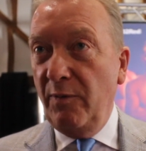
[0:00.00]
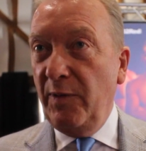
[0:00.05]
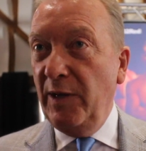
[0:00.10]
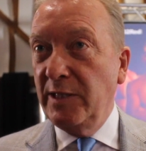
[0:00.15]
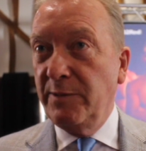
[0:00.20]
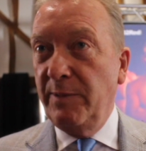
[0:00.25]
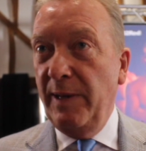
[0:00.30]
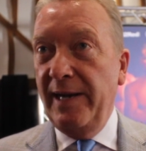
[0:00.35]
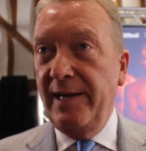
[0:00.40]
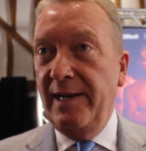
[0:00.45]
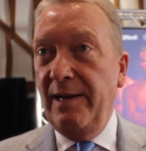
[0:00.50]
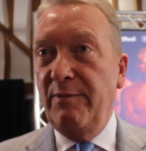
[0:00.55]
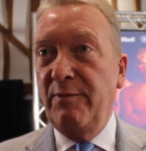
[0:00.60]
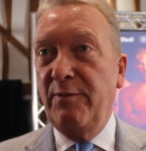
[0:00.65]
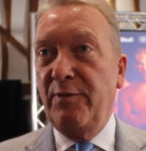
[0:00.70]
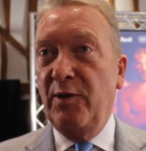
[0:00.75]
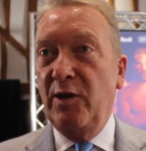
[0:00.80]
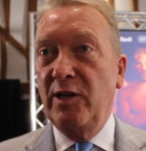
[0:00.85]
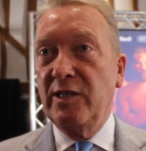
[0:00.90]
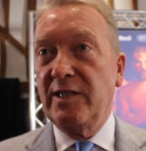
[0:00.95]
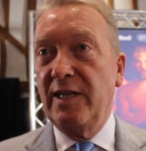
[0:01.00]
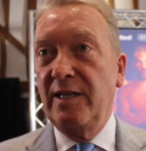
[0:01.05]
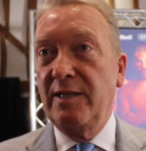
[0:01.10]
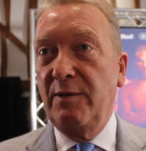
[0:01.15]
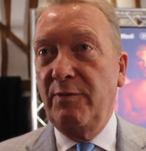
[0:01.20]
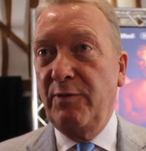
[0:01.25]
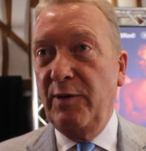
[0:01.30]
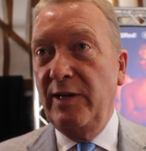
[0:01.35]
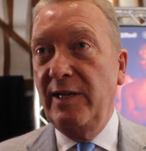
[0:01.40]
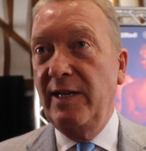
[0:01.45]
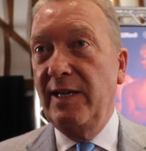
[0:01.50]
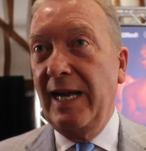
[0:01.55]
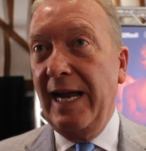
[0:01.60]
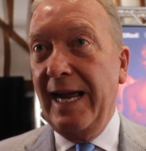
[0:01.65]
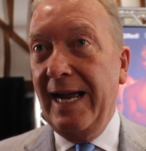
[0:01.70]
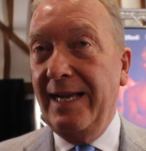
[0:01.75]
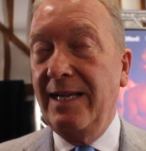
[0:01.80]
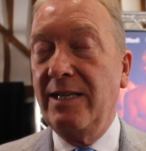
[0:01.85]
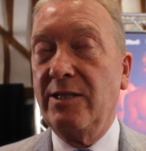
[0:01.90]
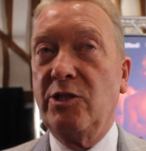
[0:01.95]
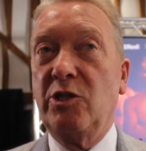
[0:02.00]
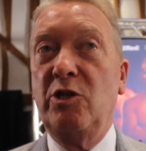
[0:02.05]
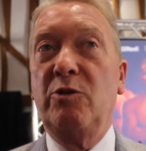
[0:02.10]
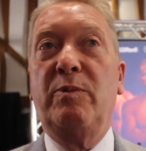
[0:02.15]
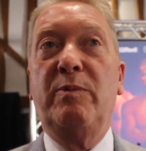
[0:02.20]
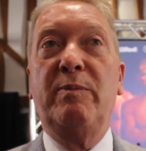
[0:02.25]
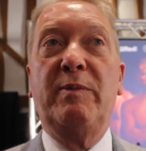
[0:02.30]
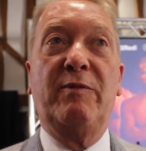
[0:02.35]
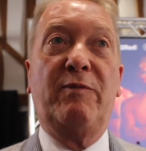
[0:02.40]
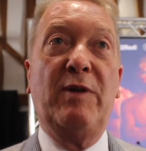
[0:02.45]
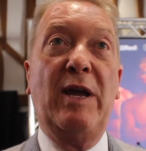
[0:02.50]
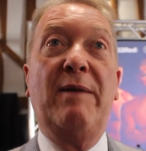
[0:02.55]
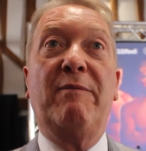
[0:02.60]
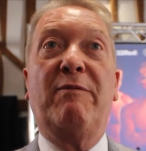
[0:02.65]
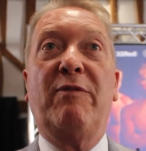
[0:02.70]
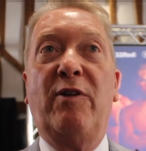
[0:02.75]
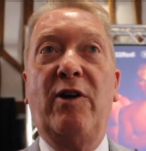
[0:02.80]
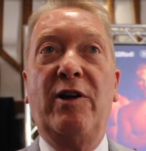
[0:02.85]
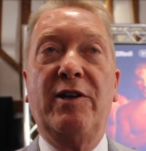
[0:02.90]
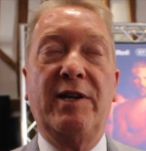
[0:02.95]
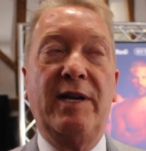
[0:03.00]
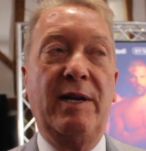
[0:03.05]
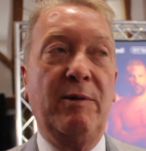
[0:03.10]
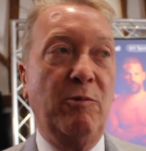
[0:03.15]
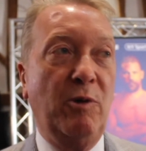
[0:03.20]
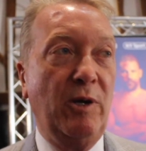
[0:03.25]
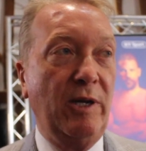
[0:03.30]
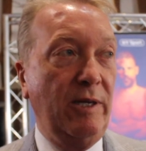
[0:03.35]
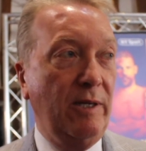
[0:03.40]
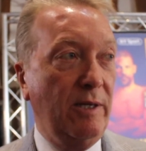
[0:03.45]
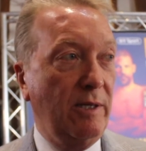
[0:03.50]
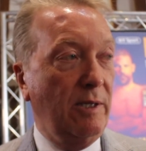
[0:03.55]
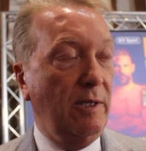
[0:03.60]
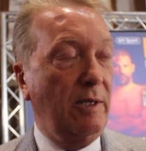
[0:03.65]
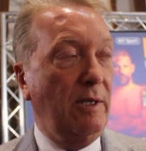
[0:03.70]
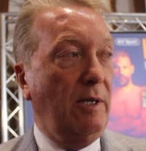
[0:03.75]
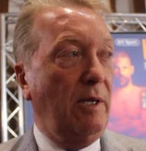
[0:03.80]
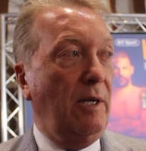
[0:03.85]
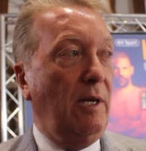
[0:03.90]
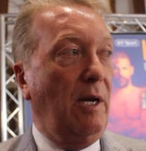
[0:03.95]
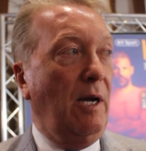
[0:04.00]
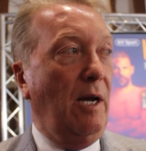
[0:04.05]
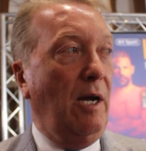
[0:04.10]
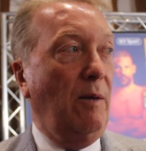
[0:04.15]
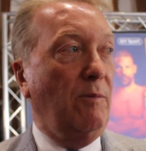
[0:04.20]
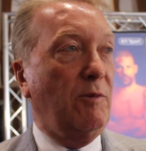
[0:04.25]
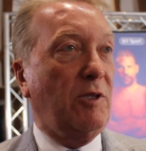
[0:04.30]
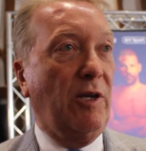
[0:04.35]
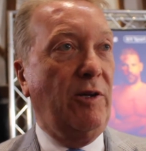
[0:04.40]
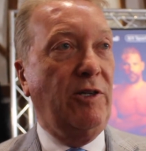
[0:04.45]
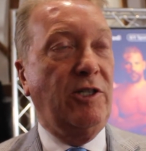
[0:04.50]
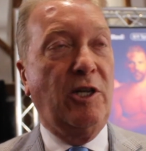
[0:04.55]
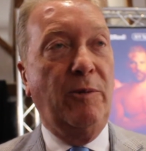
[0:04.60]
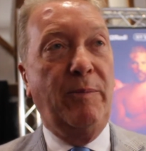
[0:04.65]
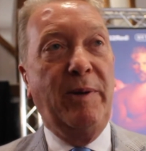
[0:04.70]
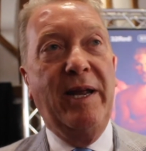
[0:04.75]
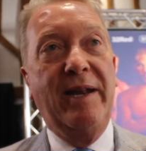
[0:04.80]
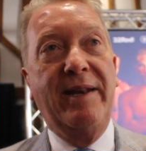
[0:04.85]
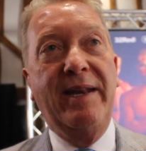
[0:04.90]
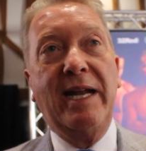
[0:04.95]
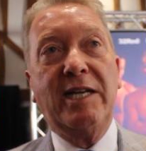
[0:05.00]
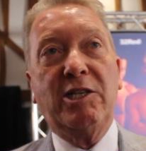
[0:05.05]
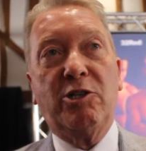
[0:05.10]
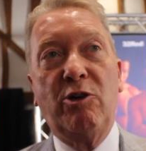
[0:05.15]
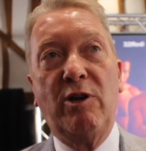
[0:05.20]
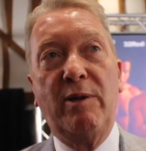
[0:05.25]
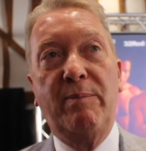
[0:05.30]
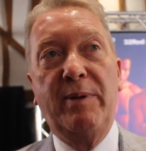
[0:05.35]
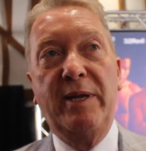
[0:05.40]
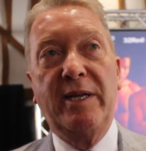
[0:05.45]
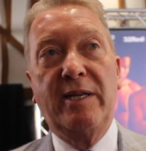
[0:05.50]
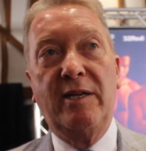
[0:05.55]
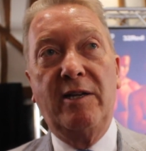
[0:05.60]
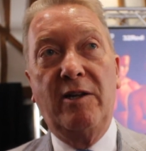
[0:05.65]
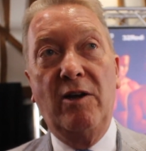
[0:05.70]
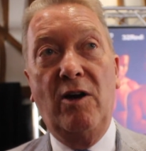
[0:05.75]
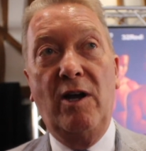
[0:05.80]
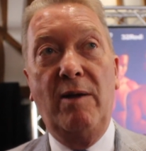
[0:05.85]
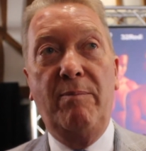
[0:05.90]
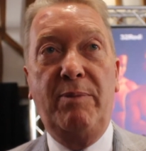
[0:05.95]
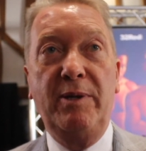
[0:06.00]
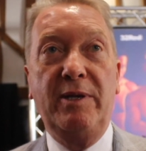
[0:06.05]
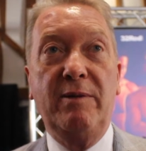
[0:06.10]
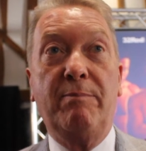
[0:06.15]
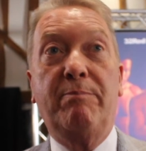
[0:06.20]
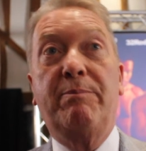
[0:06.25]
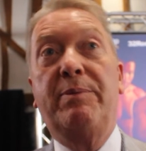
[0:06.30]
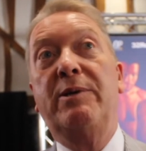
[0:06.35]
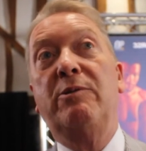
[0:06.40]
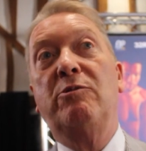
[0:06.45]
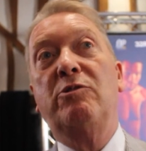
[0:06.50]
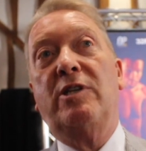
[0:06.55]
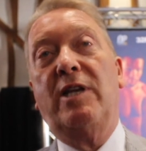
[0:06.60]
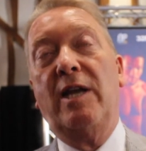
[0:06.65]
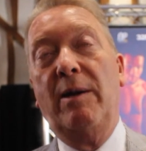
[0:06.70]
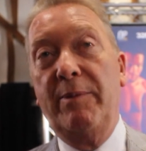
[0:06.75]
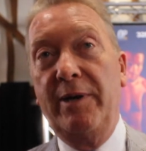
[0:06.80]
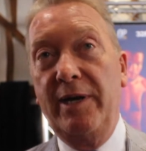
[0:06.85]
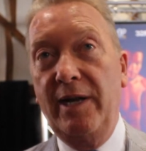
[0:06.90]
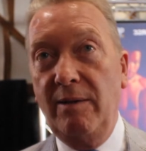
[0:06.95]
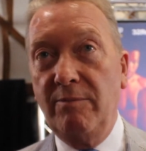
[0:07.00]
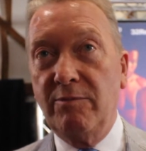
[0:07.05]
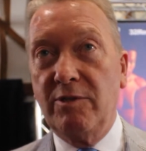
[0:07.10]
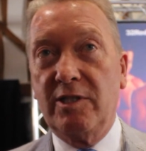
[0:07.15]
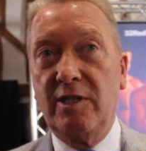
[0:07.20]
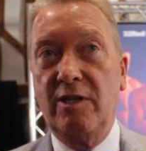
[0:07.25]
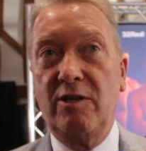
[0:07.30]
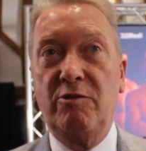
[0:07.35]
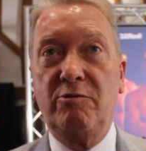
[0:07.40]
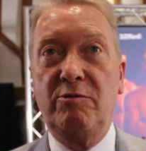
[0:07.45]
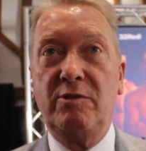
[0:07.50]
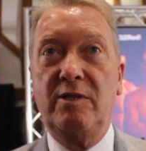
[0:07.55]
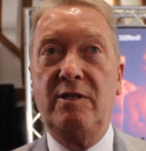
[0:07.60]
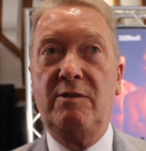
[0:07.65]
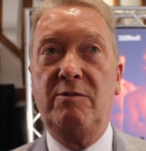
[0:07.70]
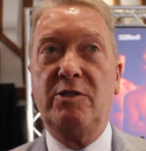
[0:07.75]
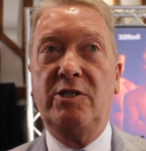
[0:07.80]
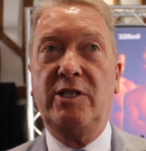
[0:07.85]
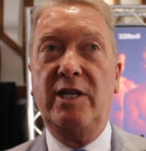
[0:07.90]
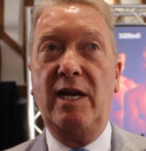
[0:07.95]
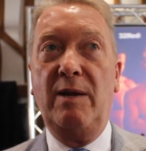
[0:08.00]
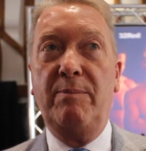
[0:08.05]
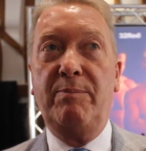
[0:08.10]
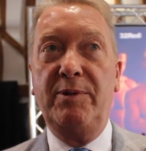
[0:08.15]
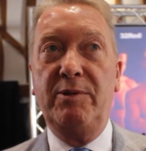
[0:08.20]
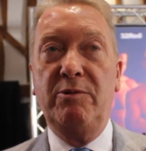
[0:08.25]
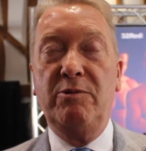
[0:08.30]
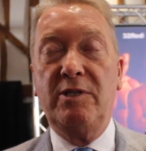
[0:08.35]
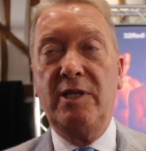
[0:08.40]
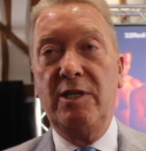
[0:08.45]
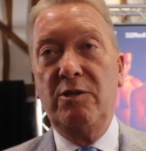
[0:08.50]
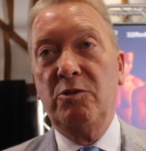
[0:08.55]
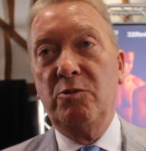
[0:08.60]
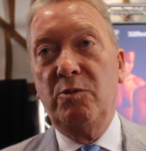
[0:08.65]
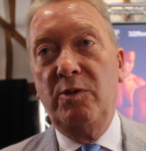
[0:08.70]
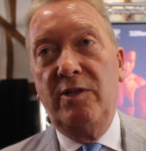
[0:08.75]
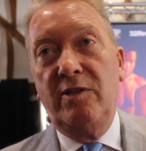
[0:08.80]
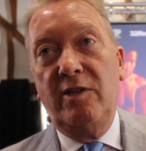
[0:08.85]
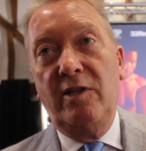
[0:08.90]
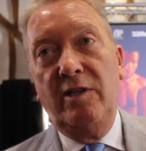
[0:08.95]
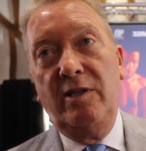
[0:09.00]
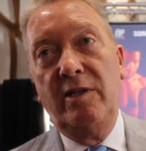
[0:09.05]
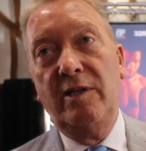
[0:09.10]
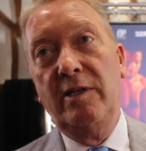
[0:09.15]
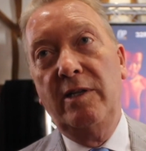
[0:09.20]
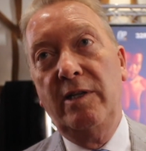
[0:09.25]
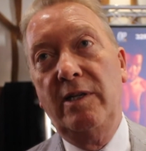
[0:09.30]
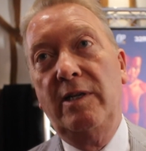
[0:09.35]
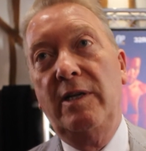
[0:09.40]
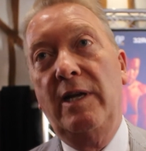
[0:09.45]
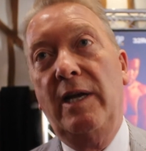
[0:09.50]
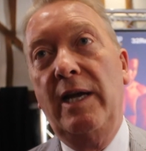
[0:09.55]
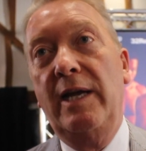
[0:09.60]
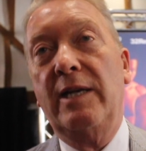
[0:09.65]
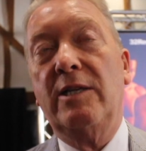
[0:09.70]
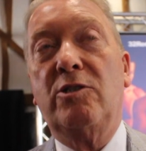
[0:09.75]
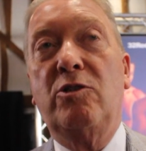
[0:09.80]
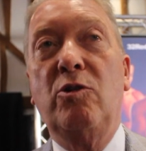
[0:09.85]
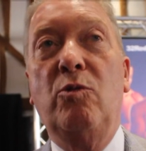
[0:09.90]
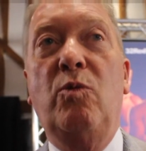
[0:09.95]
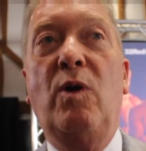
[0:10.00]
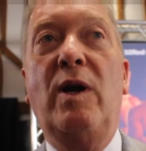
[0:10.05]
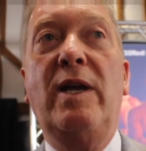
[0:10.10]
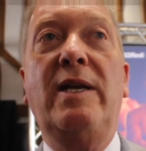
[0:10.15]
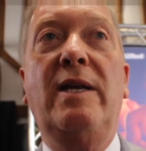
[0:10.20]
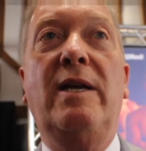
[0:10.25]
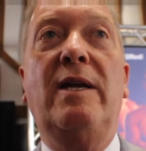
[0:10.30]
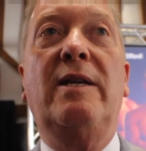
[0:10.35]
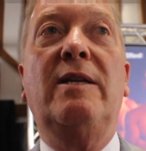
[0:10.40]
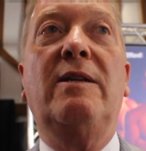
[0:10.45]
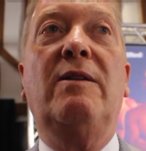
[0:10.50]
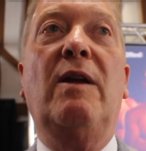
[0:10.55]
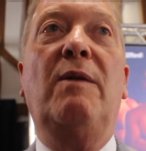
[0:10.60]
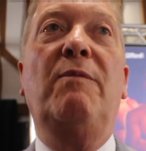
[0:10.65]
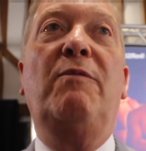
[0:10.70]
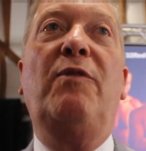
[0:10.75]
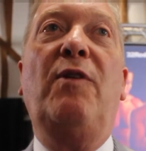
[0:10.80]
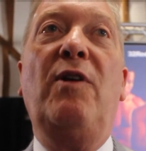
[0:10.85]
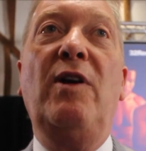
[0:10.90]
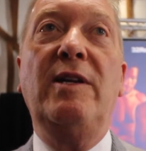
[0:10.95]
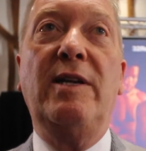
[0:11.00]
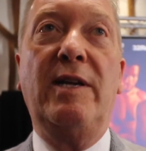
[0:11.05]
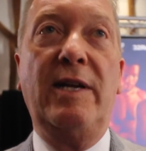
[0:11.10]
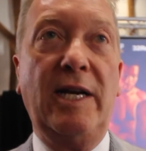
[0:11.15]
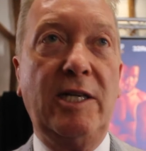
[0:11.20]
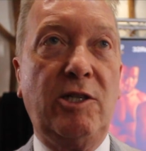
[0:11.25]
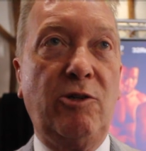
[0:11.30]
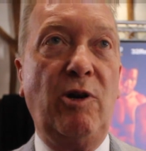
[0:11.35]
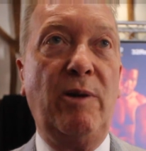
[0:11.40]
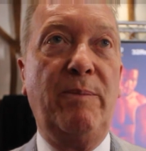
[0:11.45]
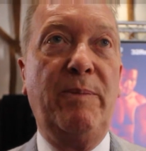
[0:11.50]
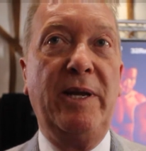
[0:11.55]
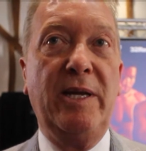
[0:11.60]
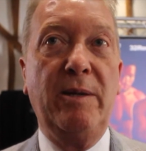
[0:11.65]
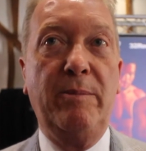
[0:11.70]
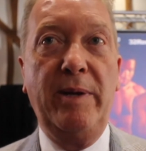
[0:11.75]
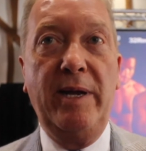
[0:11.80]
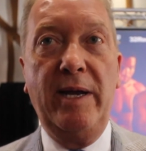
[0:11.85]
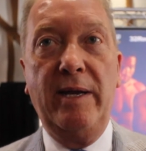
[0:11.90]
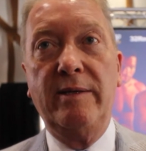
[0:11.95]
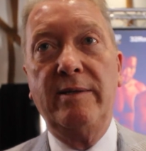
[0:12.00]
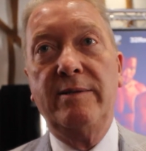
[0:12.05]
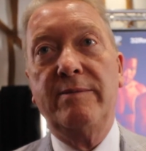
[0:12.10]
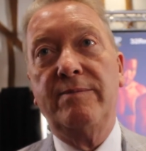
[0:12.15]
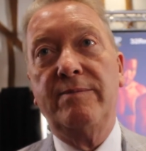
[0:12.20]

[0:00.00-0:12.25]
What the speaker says: I think it's about 11 fights undefeated at fighting that weight. So he's going to be a naturally bigger guy. Bill's coming up, so I want to see how Bill deals with the extra weight and fighting a naturally bigger man.